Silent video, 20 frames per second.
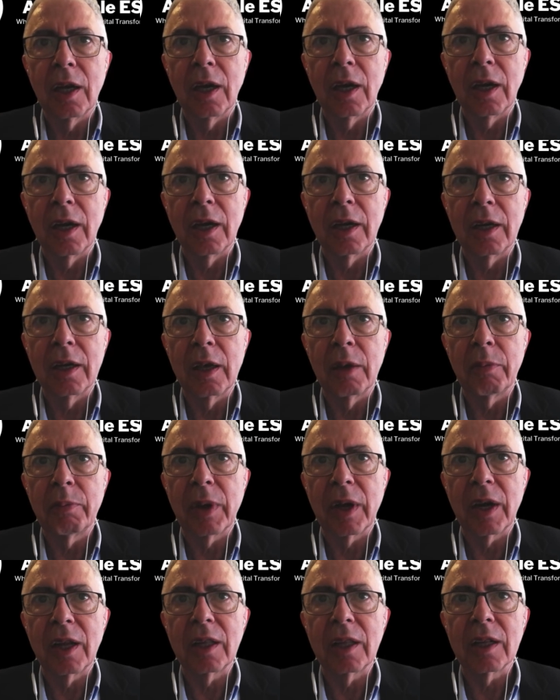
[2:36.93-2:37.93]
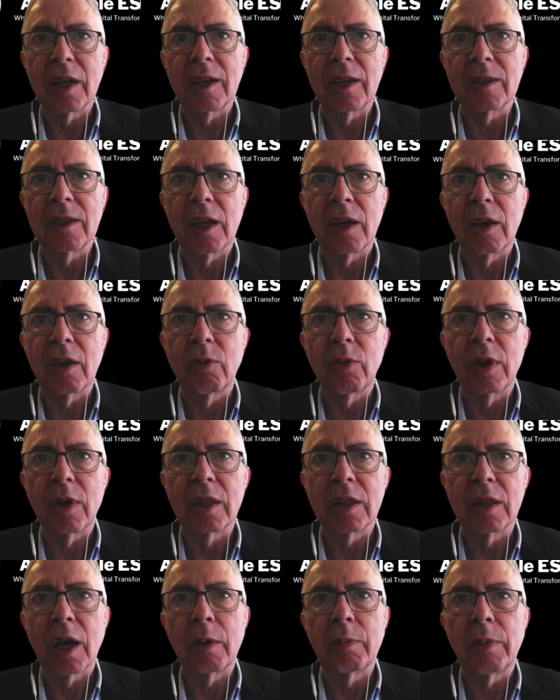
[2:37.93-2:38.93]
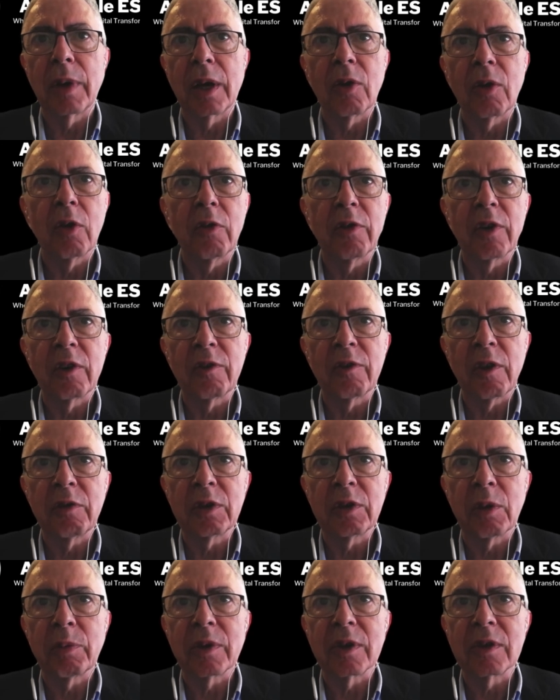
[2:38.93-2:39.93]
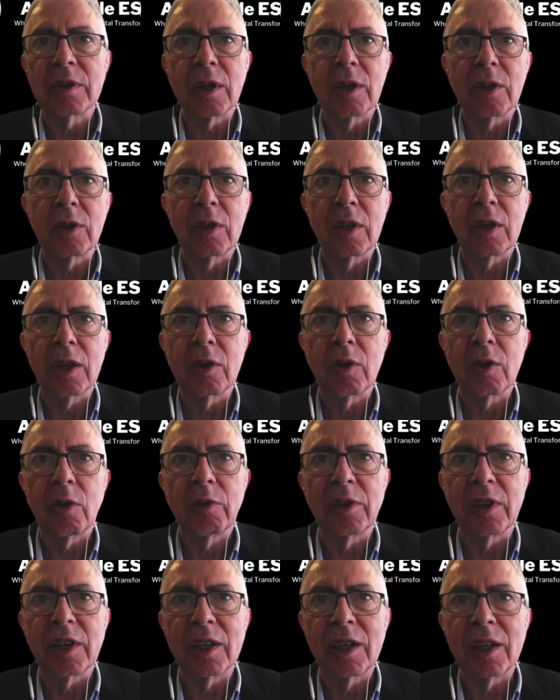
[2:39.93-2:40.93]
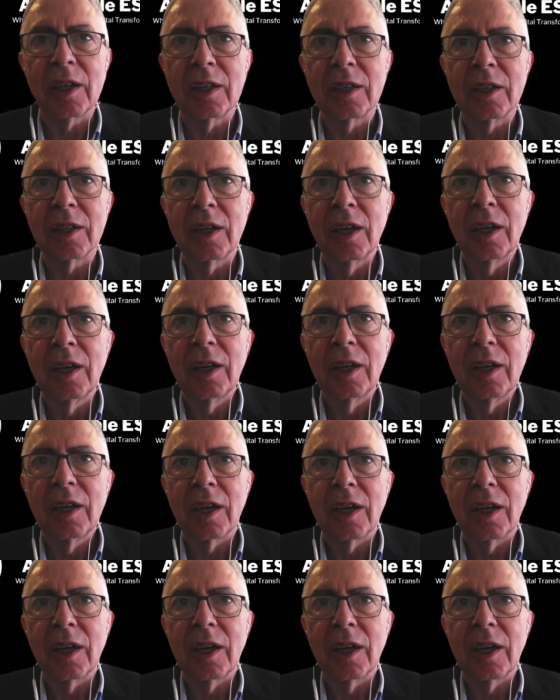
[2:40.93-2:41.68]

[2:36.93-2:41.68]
Apparently, they went up by over 50% year over year